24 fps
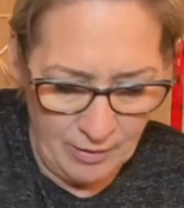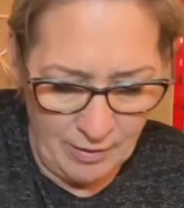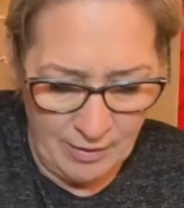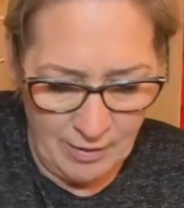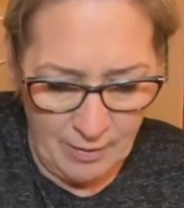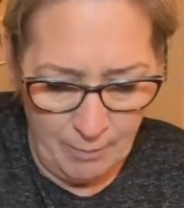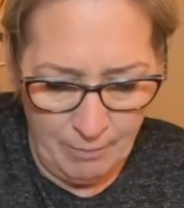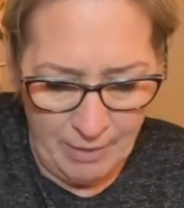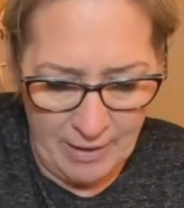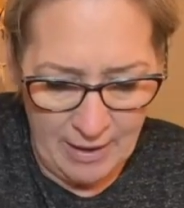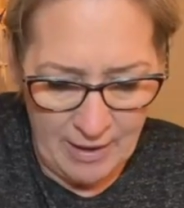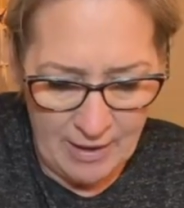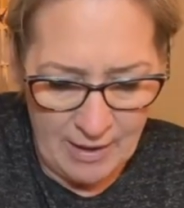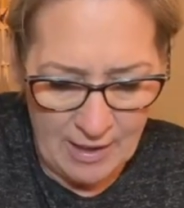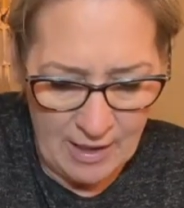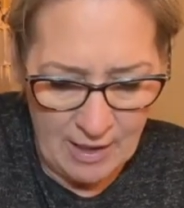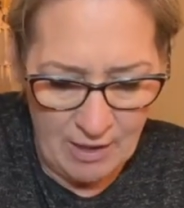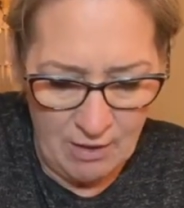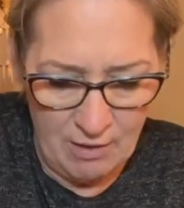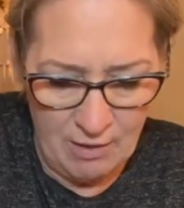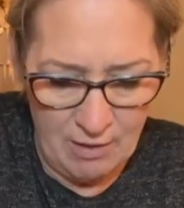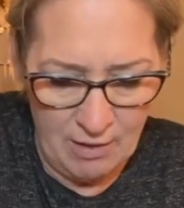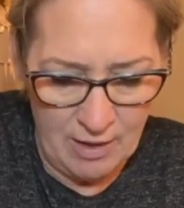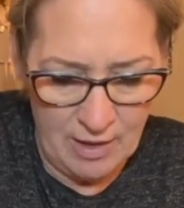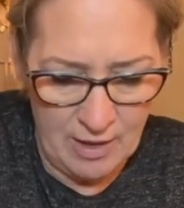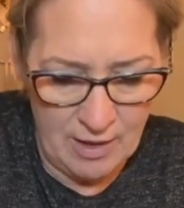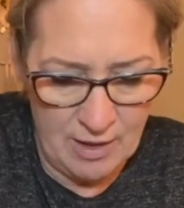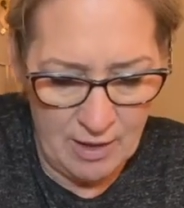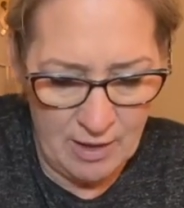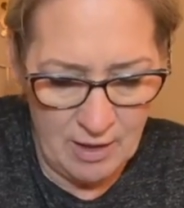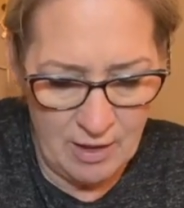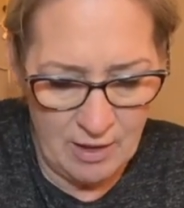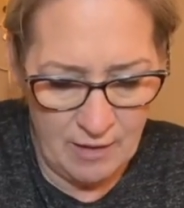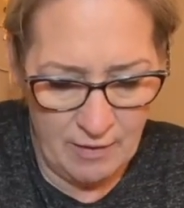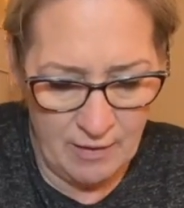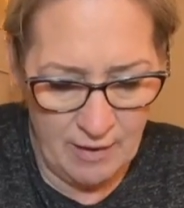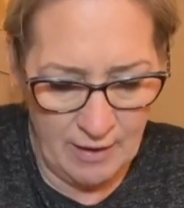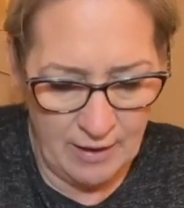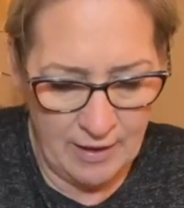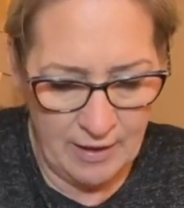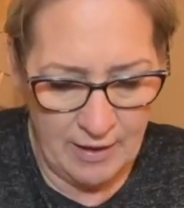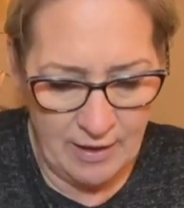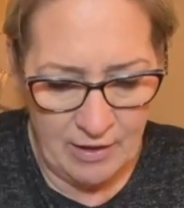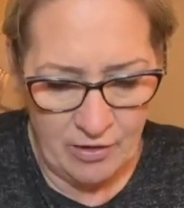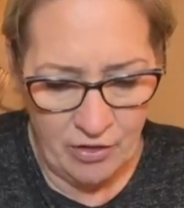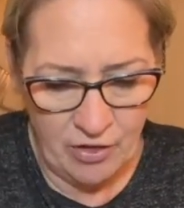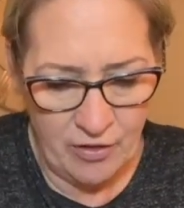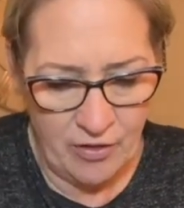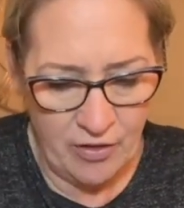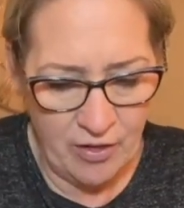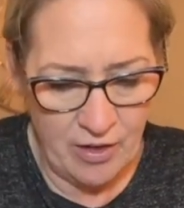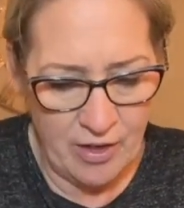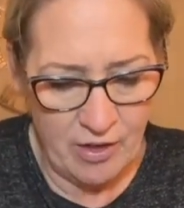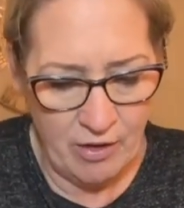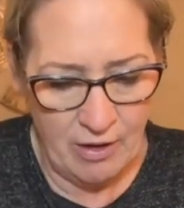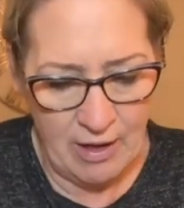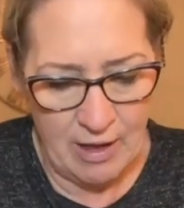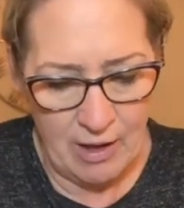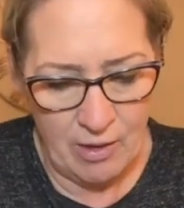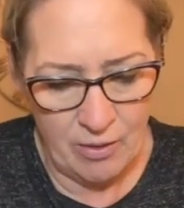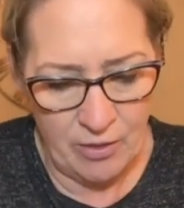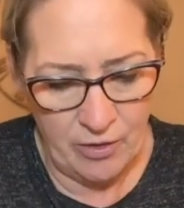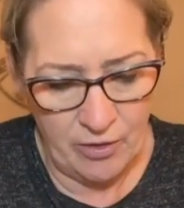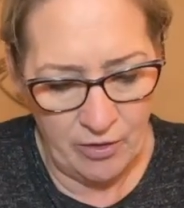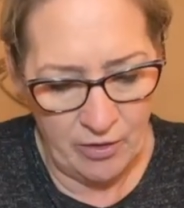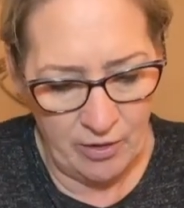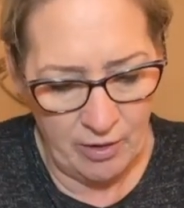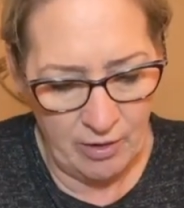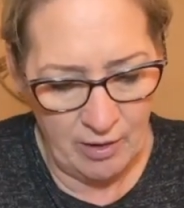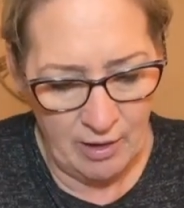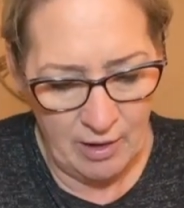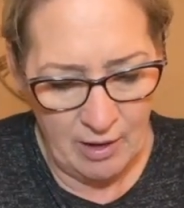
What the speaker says: depending on the conditions in your house,